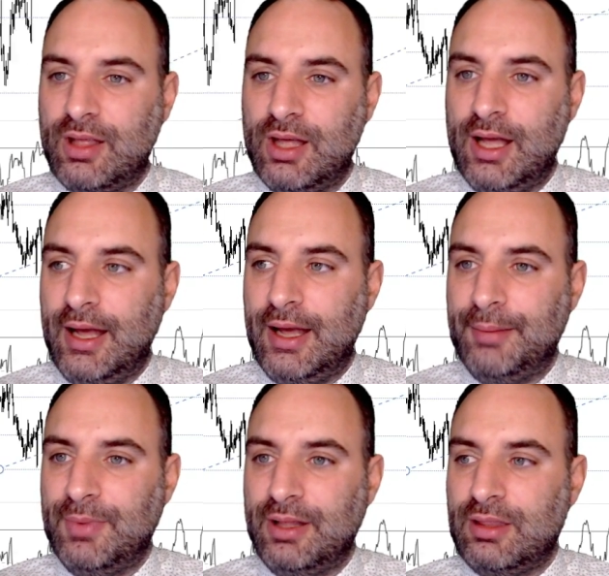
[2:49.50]
the
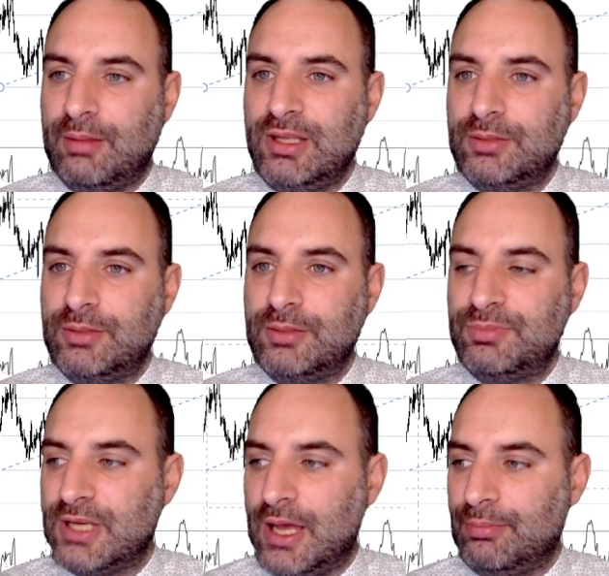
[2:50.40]

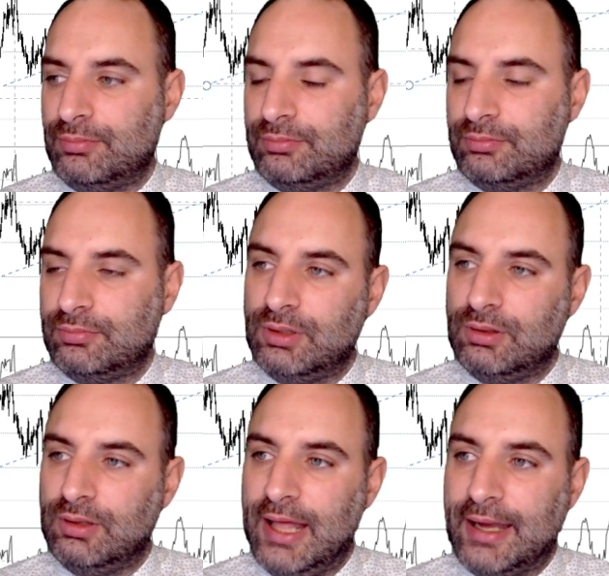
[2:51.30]
medium-term
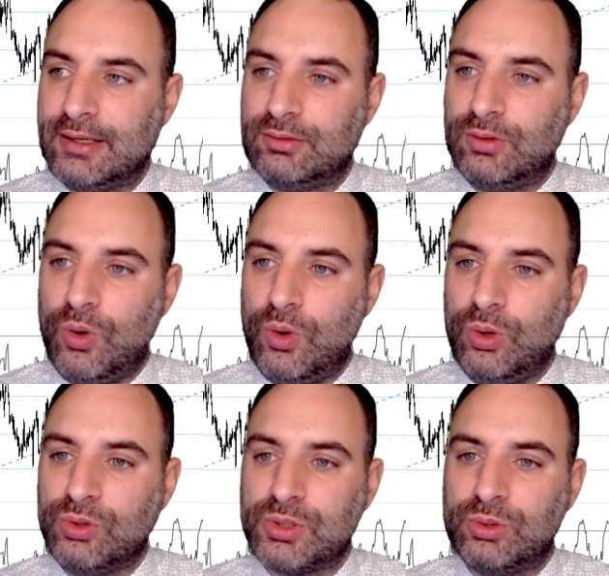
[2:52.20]
leg
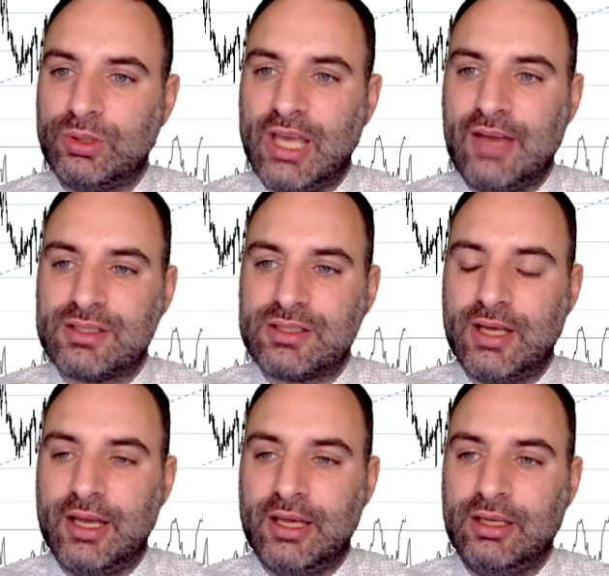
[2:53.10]
also gave us
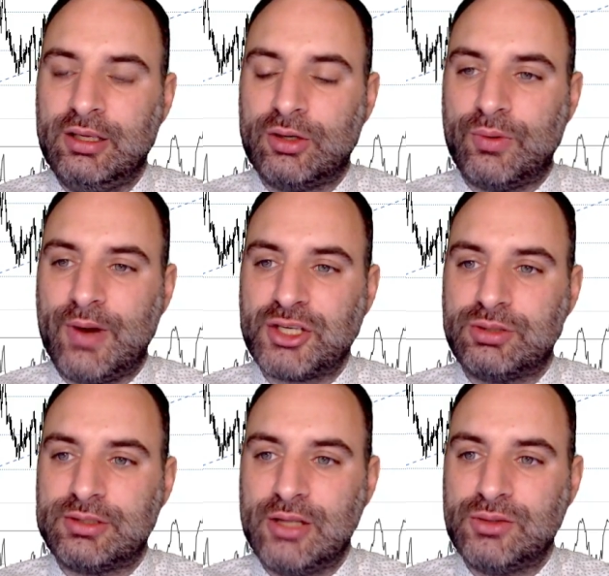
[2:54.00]
a correction
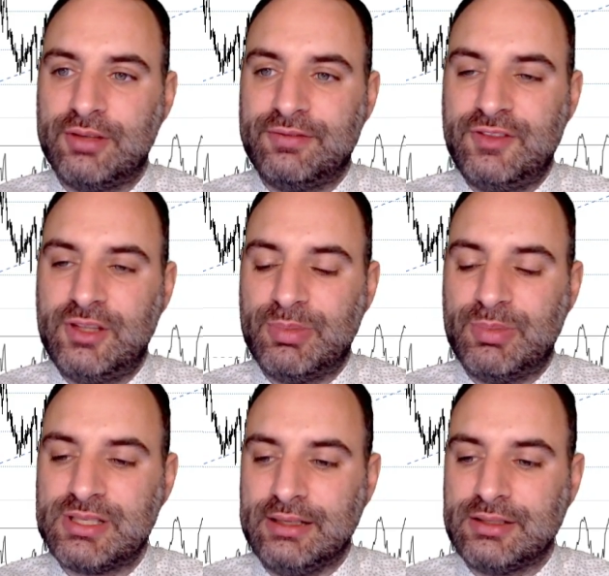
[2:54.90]
down to the
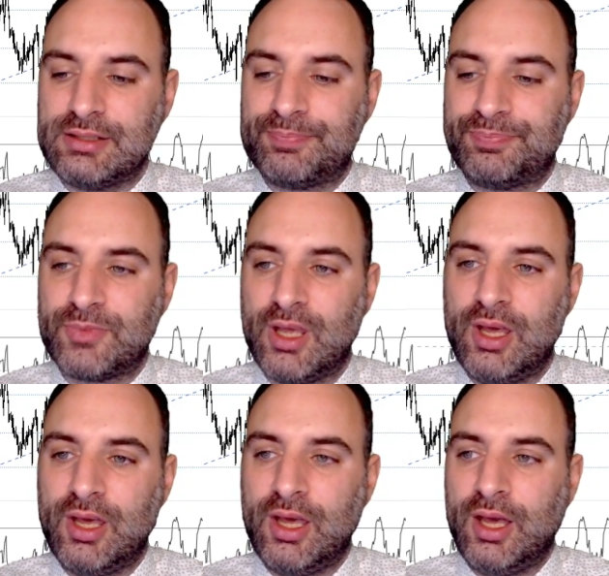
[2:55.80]
50%.
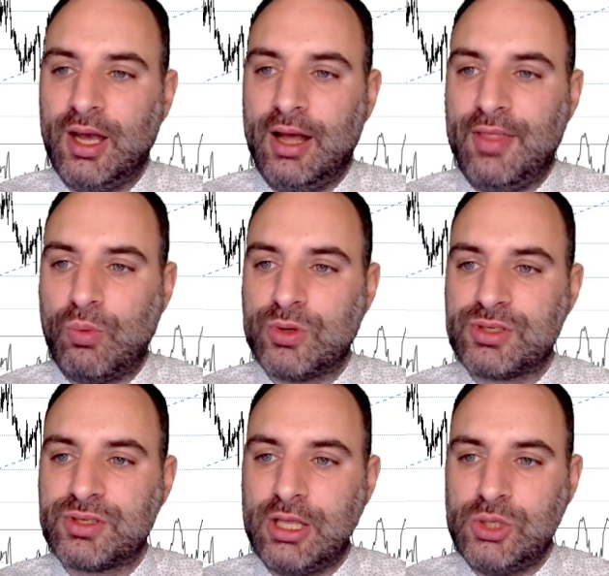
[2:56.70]
And that was
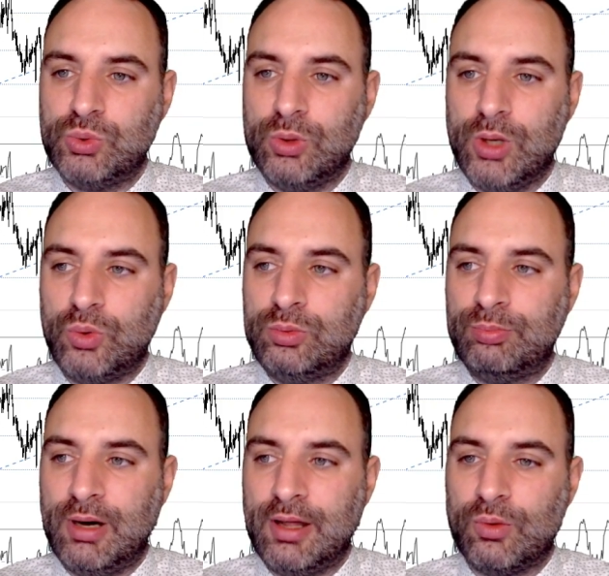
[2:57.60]
a new low,
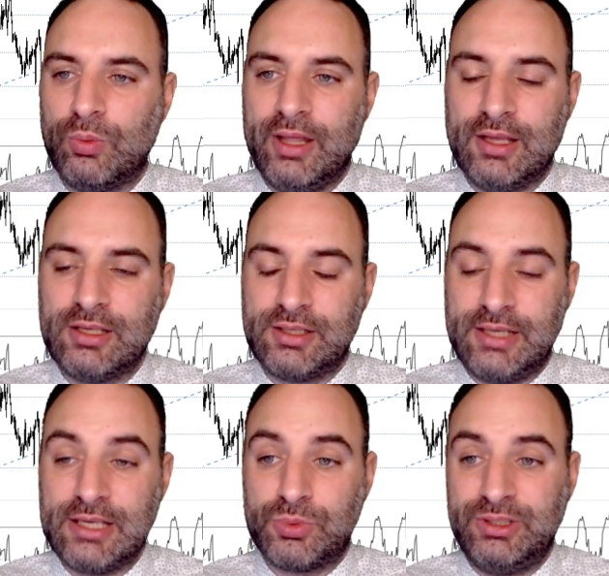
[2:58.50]
by the way.
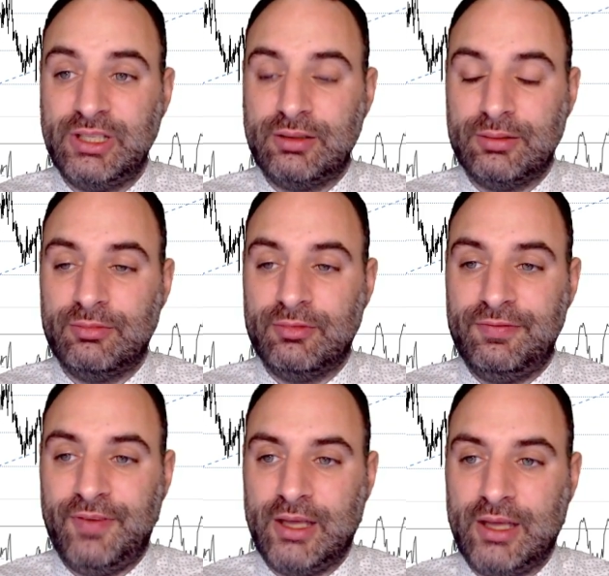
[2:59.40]
Yes, we did
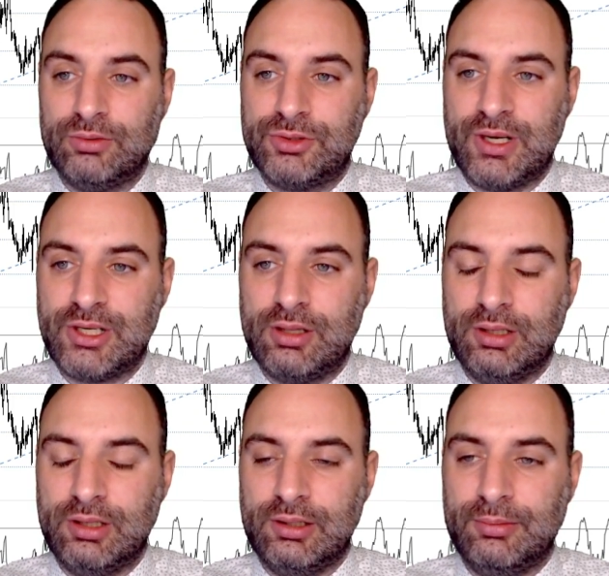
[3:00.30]
fail to reach
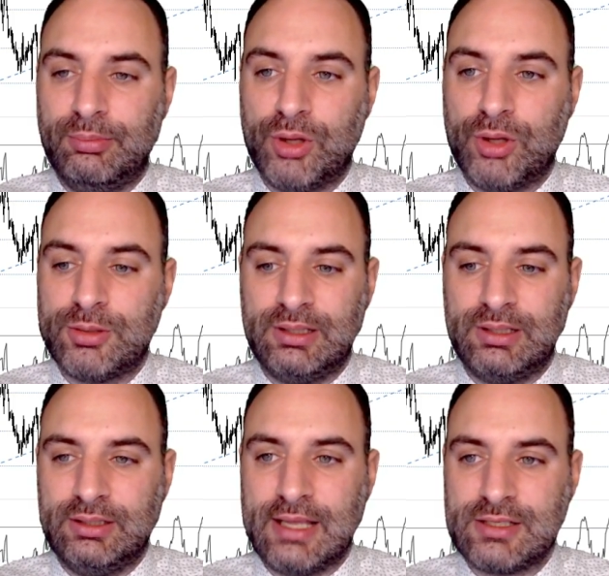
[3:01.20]
the bottom, but
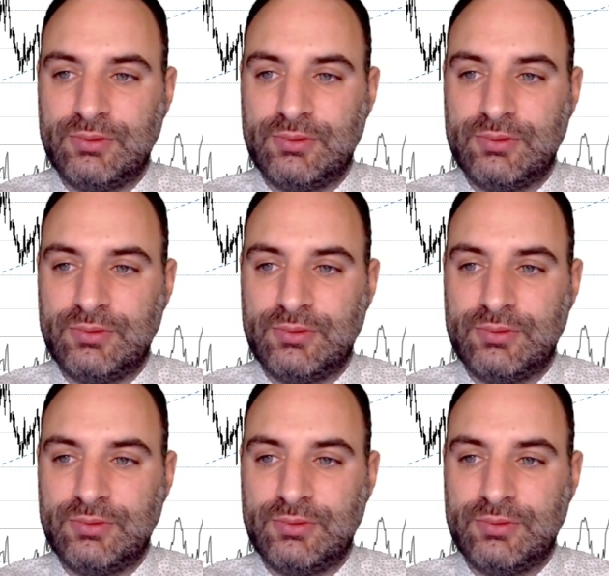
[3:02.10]
it doesn't really